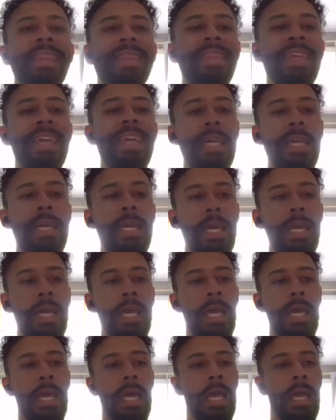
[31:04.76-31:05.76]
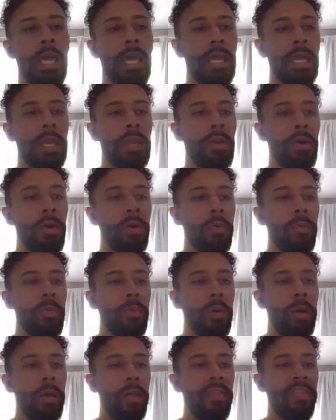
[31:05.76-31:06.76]
think,
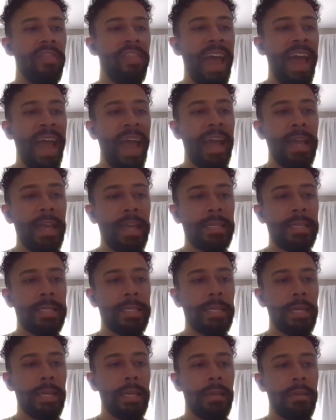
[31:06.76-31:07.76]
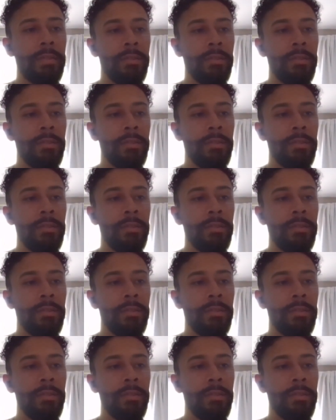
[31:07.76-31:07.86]
that is